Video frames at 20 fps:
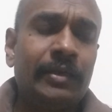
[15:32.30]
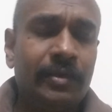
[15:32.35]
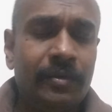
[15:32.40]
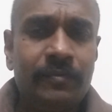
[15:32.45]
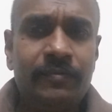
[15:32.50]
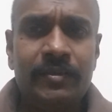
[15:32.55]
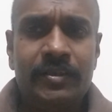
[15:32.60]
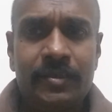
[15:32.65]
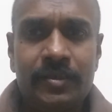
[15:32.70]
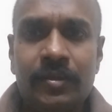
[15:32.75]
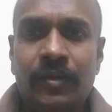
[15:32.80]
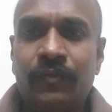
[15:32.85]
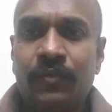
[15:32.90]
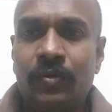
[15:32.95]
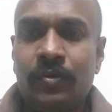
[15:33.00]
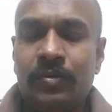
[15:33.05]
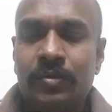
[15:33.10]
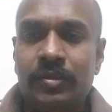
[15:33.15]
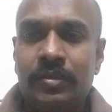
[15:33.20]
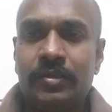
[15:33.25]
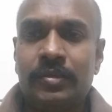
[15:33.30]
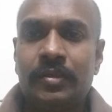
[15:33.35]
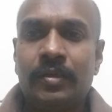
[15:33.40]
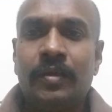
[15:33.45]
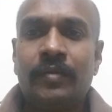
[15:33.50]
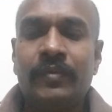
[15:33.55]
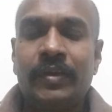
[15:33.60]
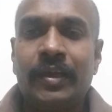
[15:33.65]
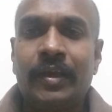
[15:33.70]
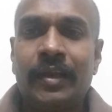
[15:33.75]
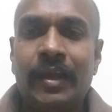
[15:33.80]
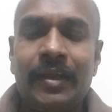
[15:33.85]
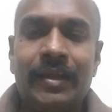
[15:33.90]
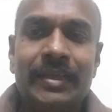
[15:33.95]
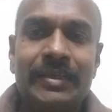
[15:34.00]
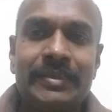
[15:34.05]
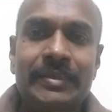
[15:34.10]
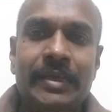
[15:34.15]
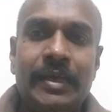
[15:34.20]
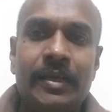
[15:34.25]
which is of course we can
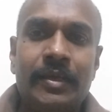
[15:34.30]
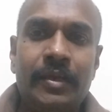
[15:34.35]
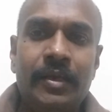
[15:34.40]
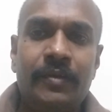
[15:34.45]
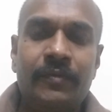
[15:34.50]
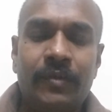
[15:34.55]
understand it.